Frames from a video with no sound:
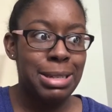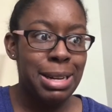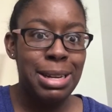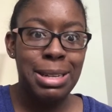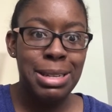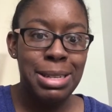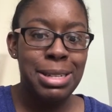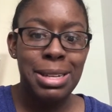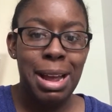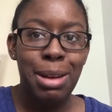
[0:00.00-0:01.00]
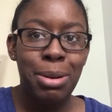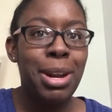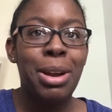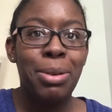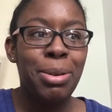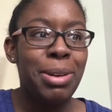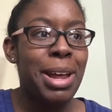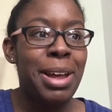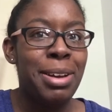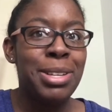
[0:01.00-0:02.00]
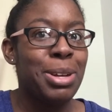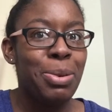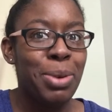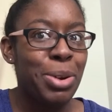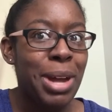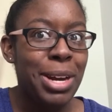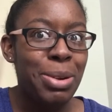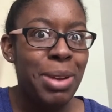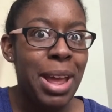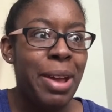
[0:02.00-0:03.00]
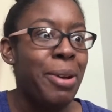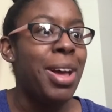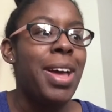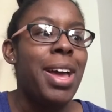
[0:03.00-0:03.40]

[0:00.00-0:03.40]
like this is not what I wrote down, so what do I do now?